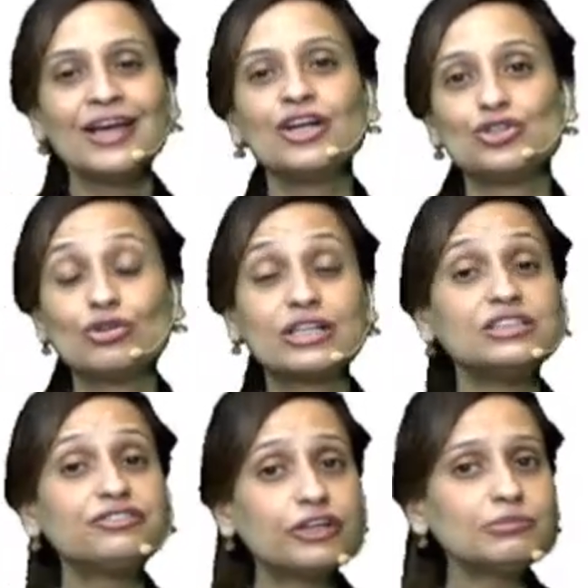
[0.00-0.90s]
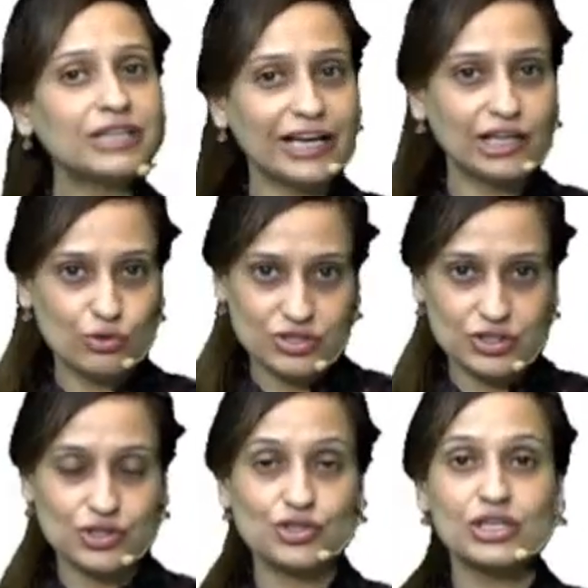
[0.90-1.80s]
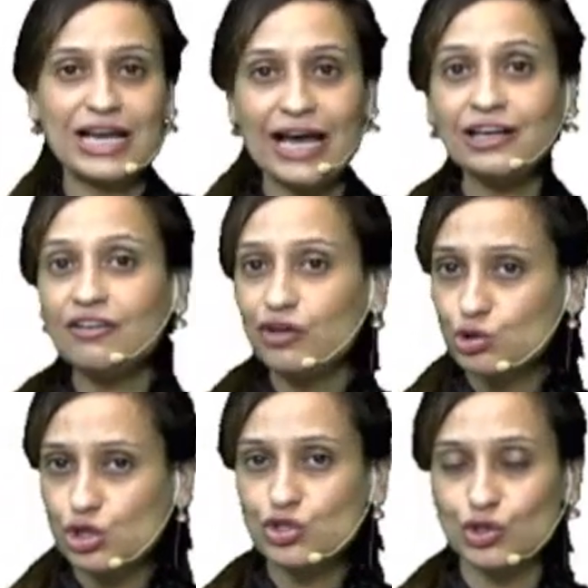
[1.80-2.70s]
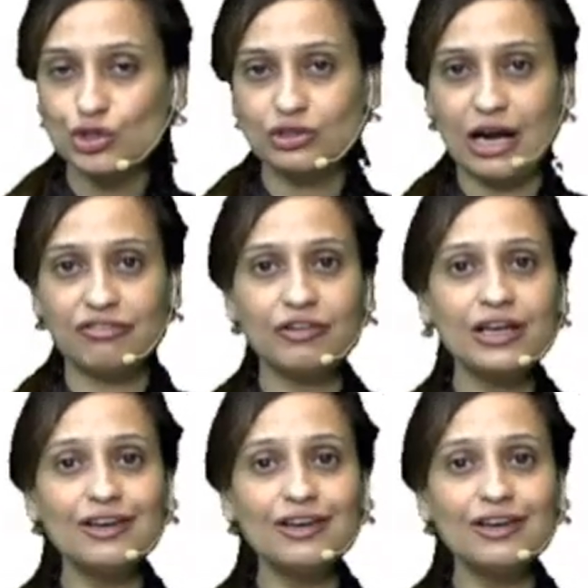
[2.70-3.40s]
to confirm diagnosis, so saline infusion sonography